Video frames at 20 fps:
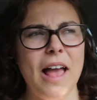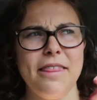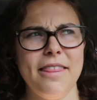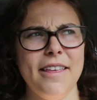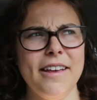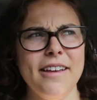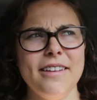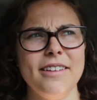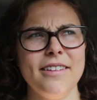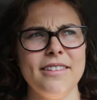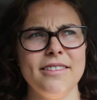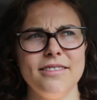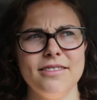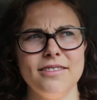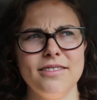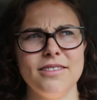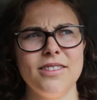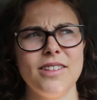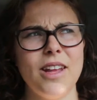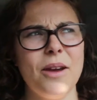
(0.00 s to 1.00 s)
I think
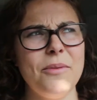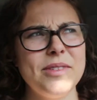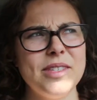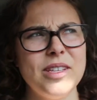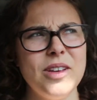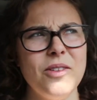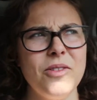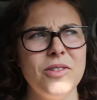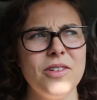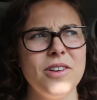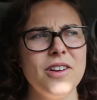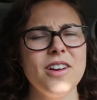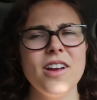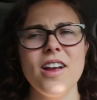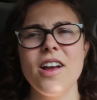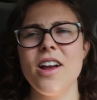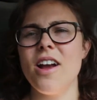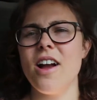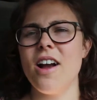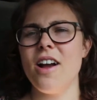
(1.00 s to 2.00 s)
that was the owner. It
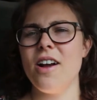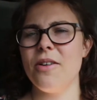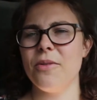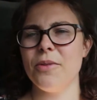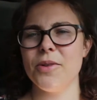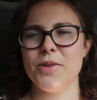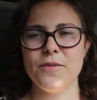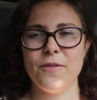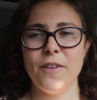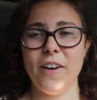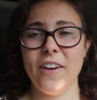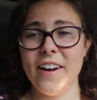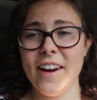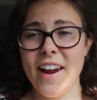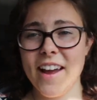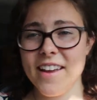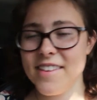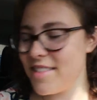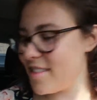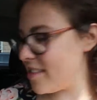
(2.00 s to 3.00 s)
was very
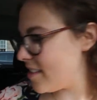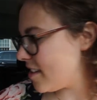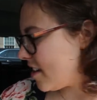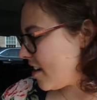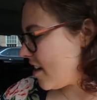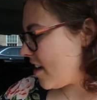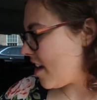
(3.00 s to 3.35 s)
nice.